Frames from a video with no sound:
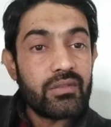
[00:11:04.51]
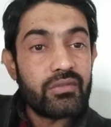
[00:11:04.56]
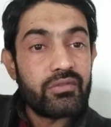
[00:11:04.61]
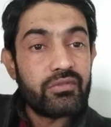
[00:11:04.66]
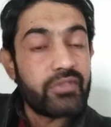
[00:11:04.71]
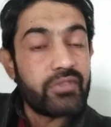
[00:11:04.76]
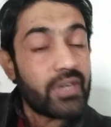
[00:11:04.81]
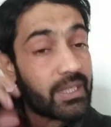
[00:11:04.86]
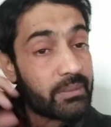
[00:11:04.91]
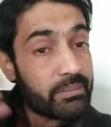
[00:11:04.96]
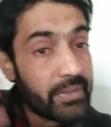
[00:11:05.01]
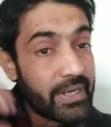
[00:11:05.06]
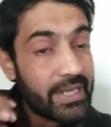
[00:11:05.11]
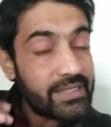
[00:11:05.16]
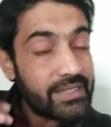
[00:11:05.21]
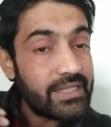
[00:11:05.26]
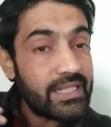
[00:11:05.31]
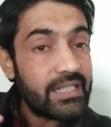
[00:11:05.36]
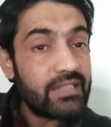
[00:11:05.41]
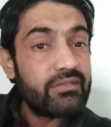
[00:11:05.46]
were
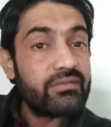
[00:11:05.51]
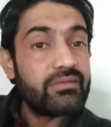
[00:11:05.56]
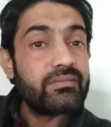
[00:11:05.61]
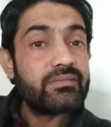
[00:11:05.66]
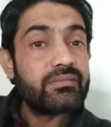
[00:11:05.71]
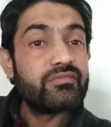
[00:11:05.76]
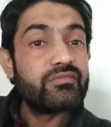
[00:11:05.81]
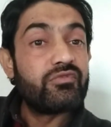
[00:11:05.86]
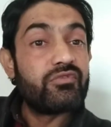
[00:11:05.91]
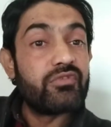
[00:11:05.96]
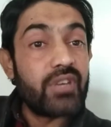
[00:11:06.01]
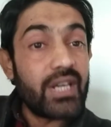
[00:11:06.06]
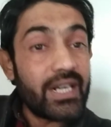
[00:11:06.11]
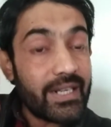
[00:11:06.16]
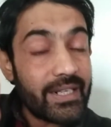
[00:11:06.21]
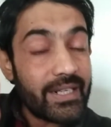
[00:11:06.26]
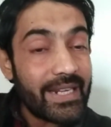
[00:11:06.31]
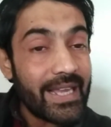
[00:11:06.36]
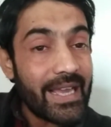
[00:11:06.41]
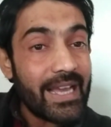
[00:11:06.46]
present, were
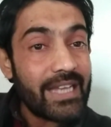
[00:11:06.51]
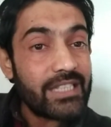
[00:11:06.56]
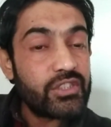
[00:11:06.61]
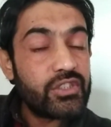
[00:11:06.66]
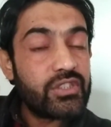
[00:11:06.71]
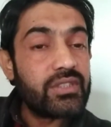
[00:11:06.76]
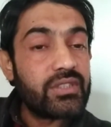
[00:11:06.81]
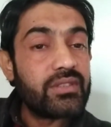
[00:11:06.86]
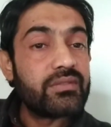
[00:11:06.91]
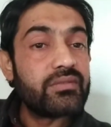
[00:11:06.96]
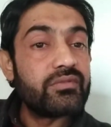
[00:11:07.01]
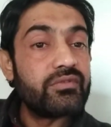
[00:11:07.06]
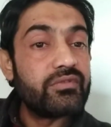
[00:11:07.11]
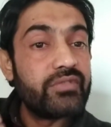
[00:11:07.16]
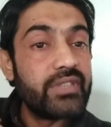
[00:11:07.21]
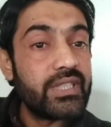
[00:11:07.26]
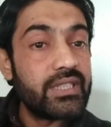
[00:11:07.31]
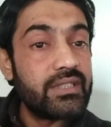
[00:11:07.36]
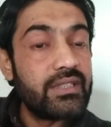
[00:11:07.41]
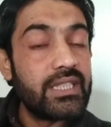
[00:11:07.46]
attached
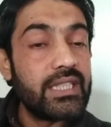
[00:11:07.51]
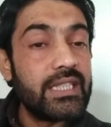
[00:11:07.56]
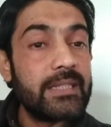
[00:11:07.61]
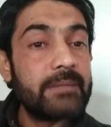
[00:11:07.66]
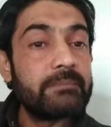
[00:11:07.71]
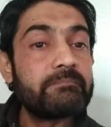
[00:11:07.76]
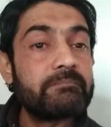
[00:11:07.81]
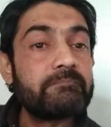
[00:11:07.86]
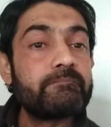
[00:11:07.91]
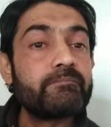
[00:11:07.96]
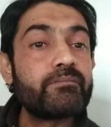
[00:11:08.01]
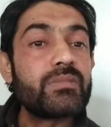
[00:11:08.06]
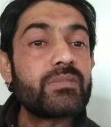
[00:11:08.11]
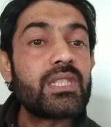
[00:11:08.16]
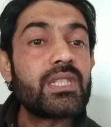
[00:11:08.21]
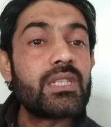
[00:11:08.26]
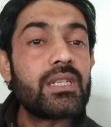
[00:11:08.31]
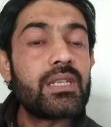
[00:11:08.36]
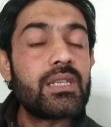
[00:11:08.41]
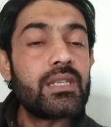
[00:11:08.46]
with the
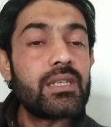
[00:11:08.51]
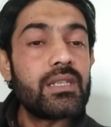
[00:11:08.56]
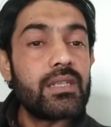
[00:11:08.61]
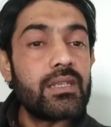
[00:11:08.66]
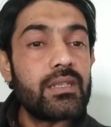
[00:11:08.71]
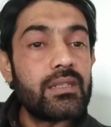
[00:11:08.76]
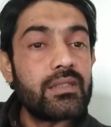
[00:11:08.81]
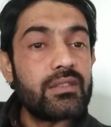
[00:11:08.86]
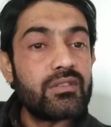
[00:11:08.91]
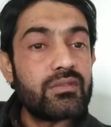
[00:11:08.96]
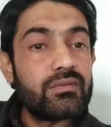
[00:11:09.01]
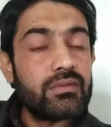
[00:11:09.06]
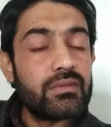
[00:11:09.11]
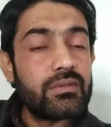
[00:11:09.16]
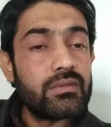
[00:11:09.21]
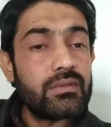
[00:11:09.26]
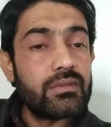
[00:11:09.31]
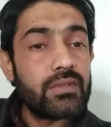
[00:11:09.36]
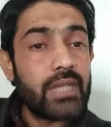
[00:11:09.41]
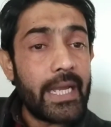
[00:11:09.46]
uh,
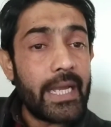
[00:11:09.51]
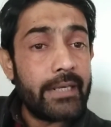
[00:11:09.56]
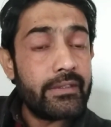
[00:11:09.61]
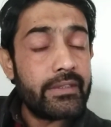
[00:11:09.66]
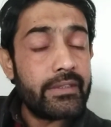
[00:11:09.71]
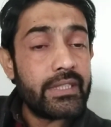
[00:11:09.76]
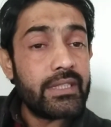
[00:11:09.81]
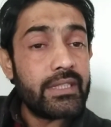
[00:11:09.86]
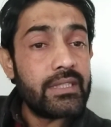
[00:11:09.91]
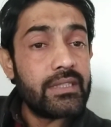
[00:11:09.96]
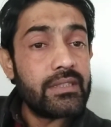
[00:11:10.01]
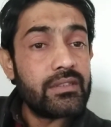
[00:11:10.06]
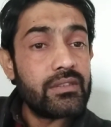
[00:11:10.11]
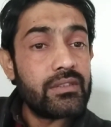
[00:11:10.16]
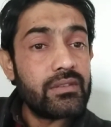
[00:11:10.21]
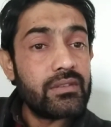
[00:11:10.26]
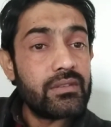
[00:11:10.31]
anti